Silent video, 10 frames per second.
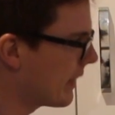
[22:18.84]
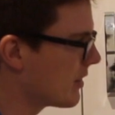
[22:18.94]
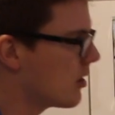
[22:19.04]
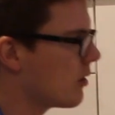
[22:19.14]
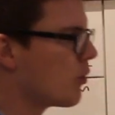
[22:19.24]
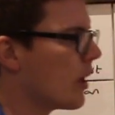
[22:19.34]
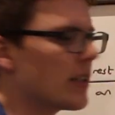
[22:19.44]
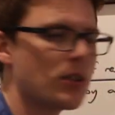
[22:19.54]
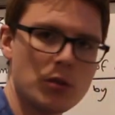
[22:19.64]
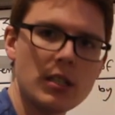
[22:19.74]
and it's to the
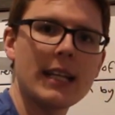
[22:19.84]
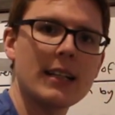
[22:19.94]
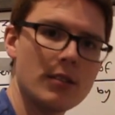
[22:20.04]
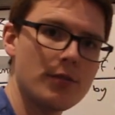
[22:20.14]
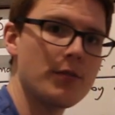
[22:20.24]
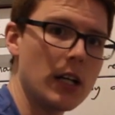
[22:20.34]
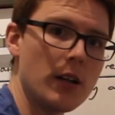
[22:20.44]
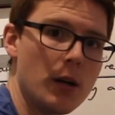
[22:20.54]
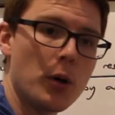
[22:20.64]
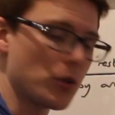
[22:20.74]
right, so we're saying that's
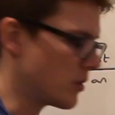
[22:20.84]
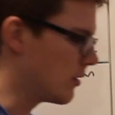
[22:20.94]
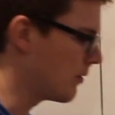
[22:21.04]
a positive